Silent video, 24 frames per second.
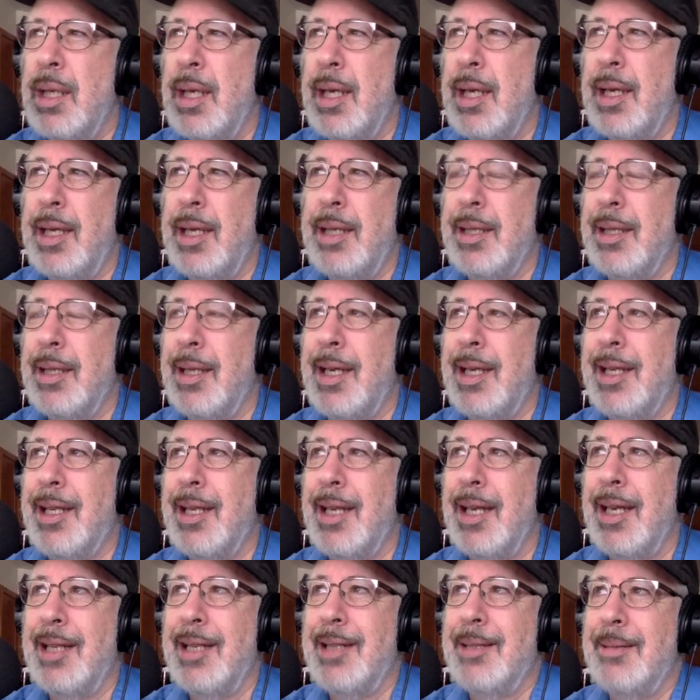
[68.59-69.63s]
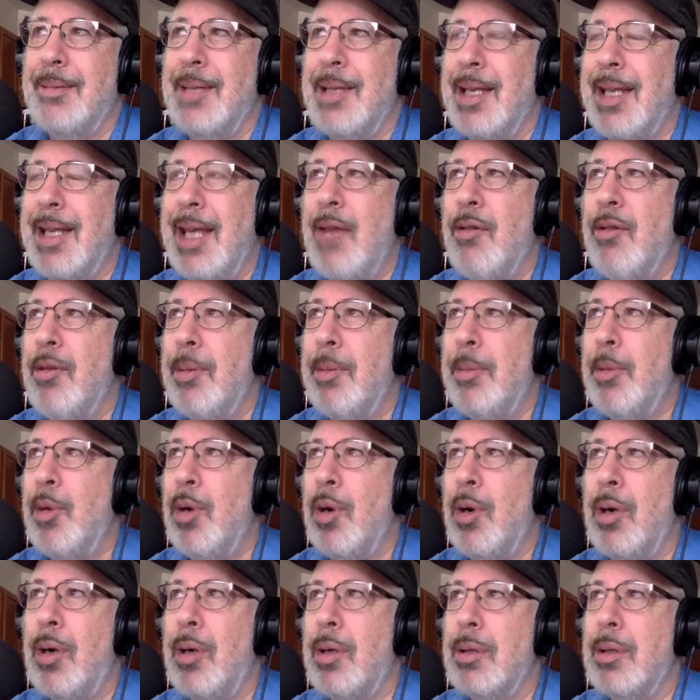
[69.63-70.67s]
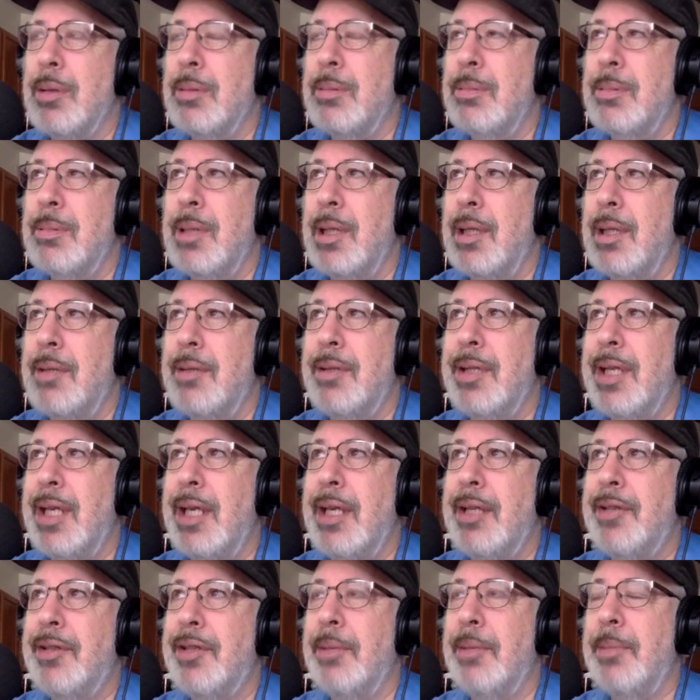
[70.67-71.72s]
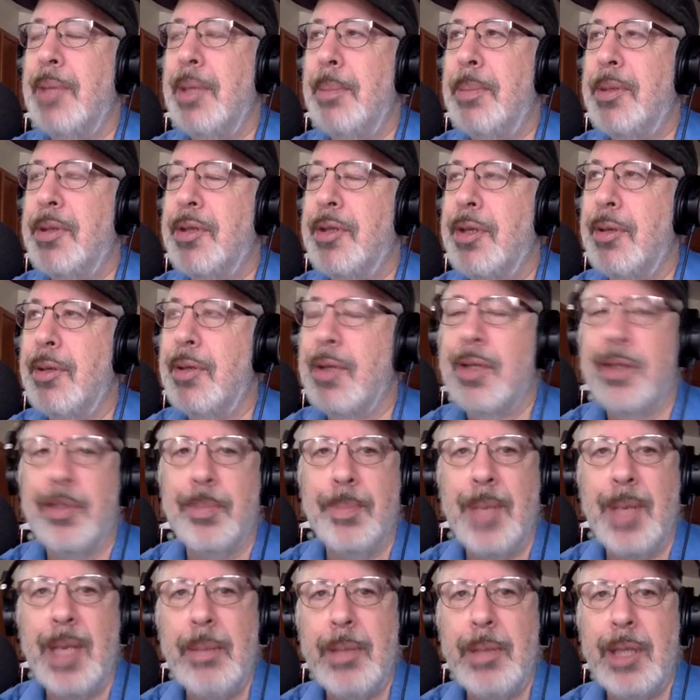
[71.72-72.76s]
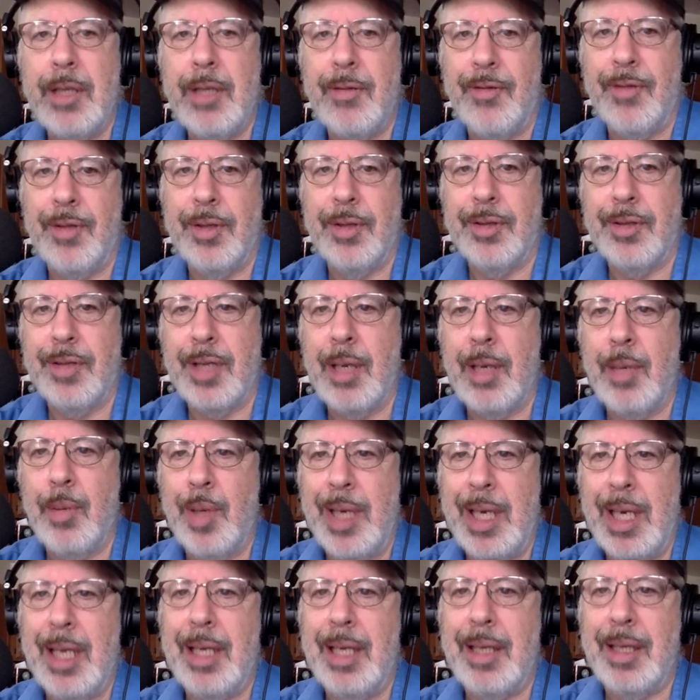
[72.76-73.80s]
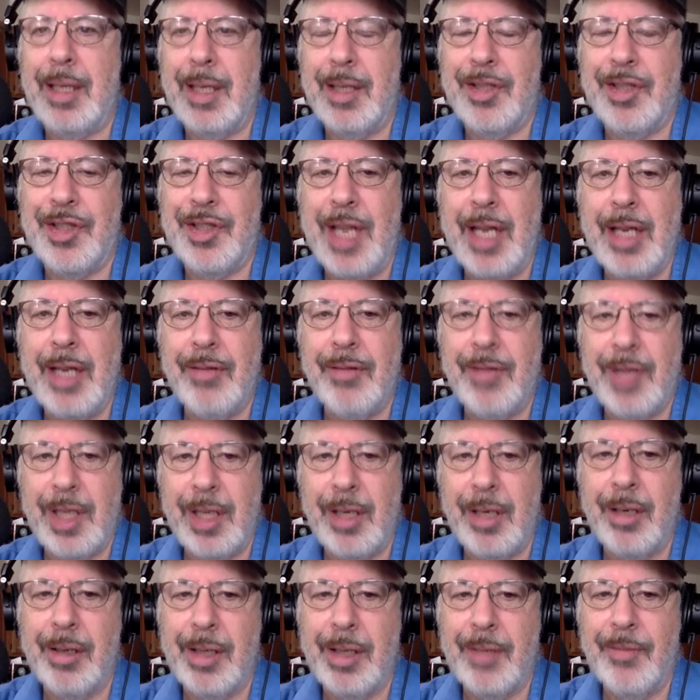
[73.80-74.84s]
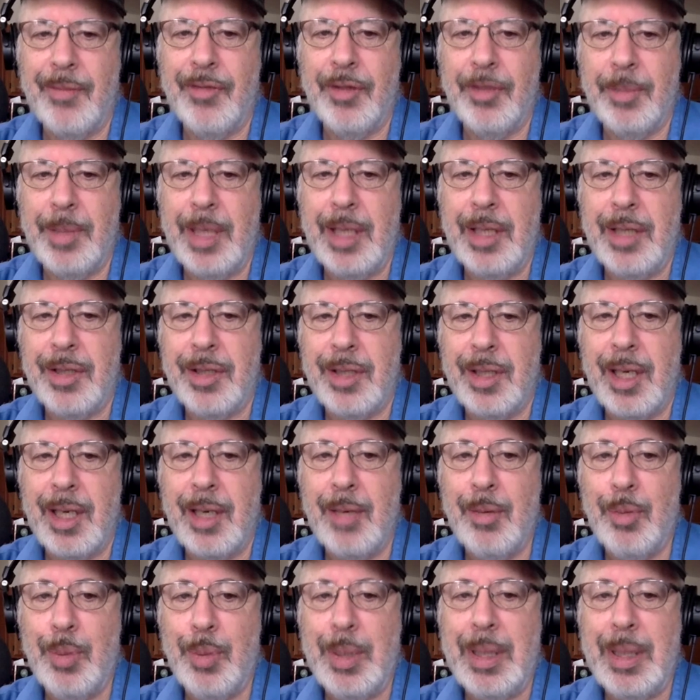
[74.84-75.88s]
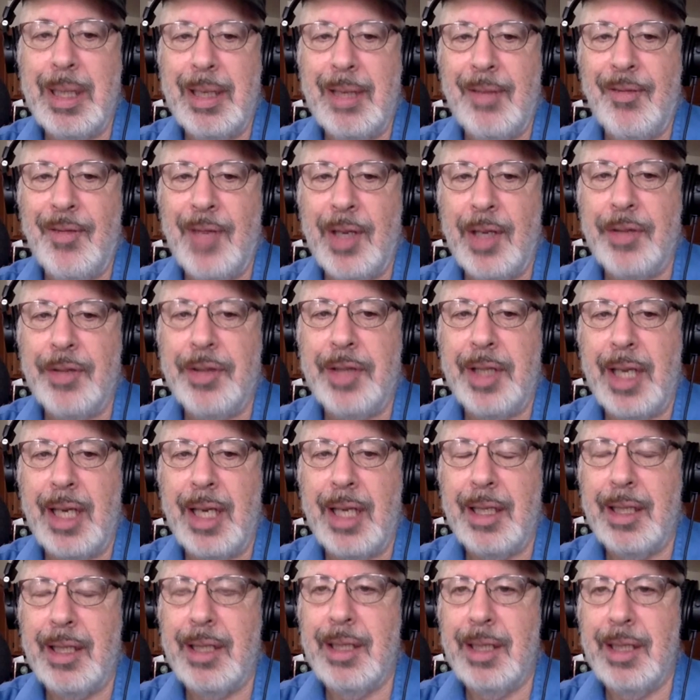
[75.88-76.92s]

I, I I can't remember all 180 some episodes. This may be the first time we had state of the art information. I really felt that.